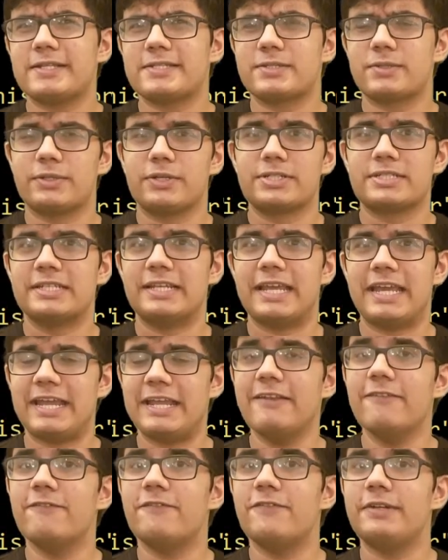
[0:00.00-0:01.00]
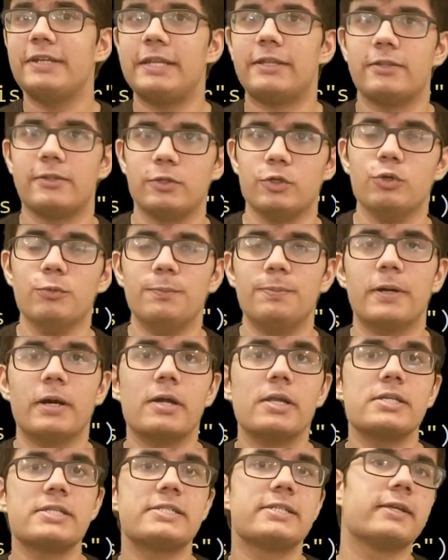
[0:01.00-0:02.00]
so there's an infinite loop
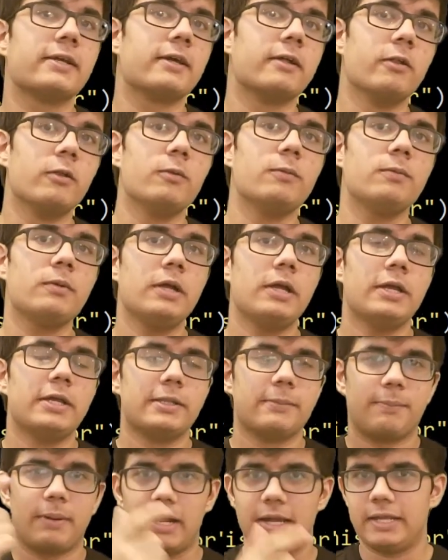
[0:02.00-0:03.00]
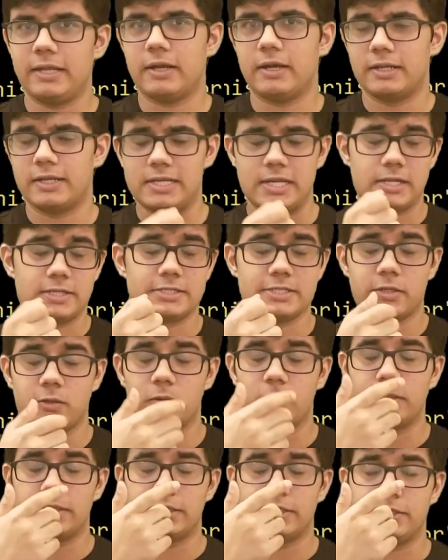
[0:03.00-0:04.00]
until
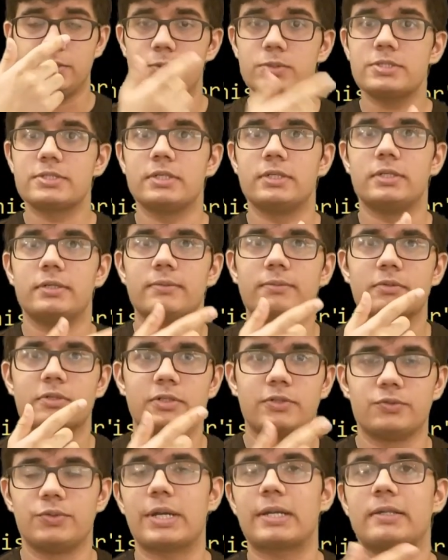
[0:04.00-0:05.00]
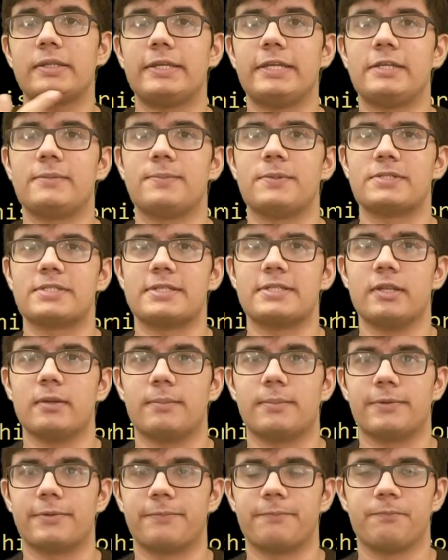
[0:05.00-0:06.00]
the user correctly inputs a
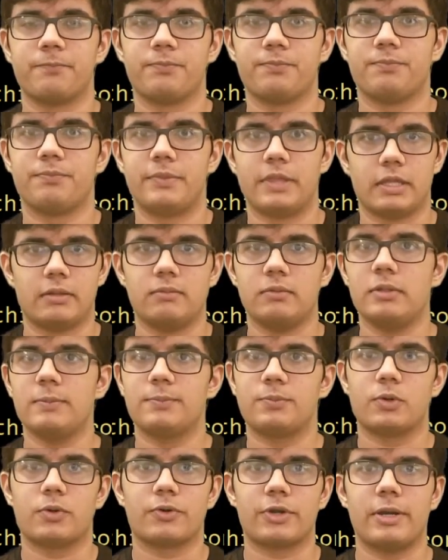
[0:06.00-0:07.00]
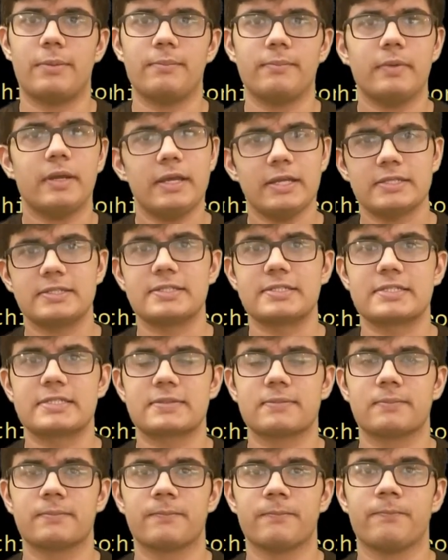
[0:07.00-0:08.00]
number. Then the program ends.
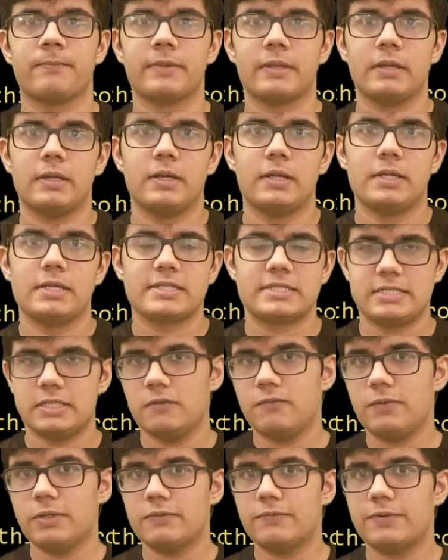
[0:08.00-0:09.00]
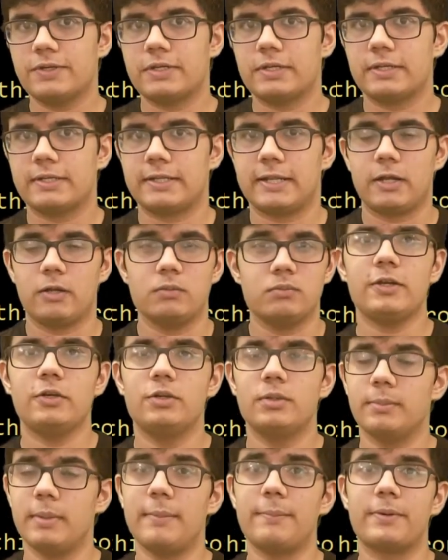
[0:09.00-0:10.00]
See if you can figure that out.
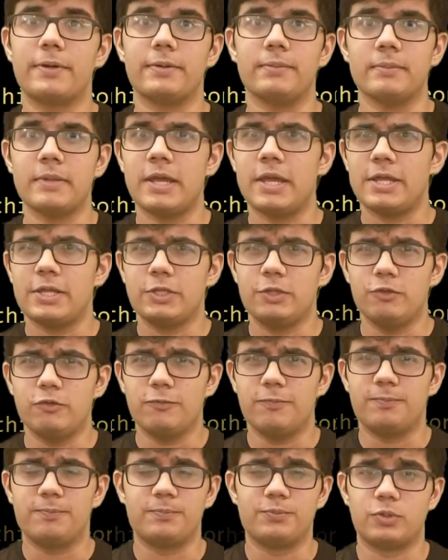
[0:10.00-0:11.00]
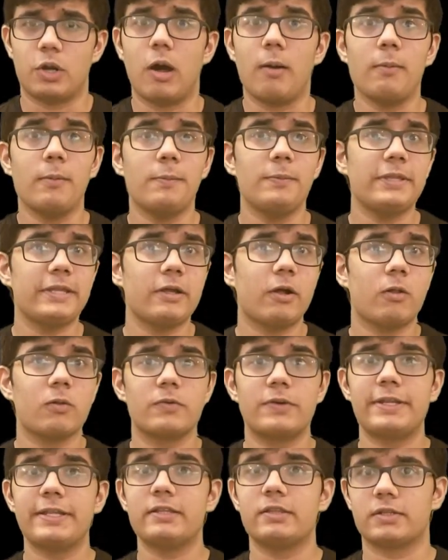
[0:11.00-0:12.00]
Remember, you've probably
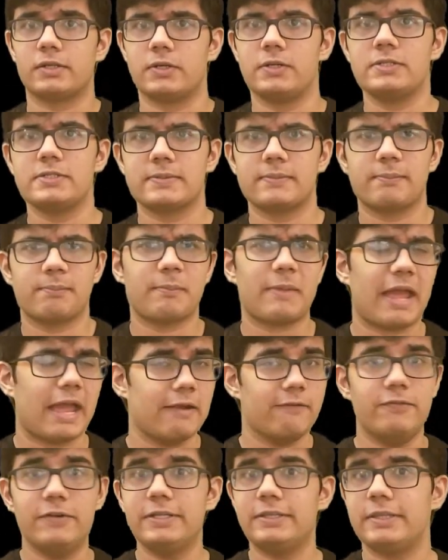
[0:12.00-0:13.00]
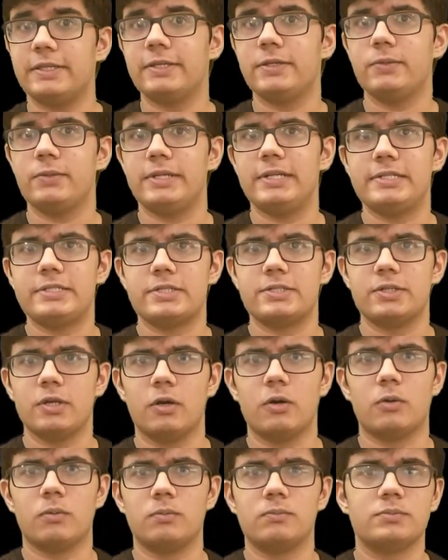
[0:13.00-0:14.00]
already learned everything you need to
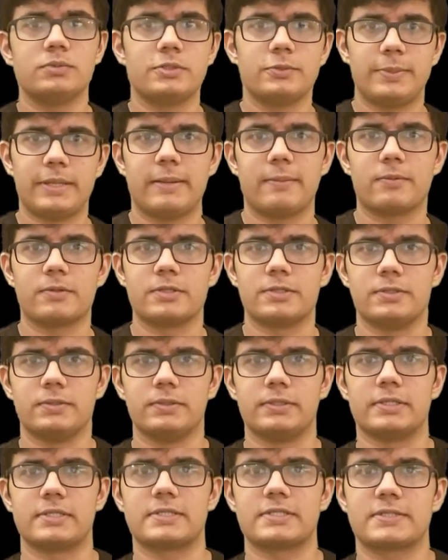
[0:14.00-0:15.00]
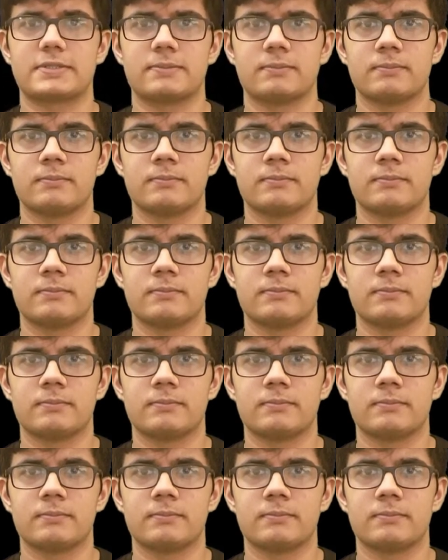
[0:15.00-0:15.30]
know to be able to do this.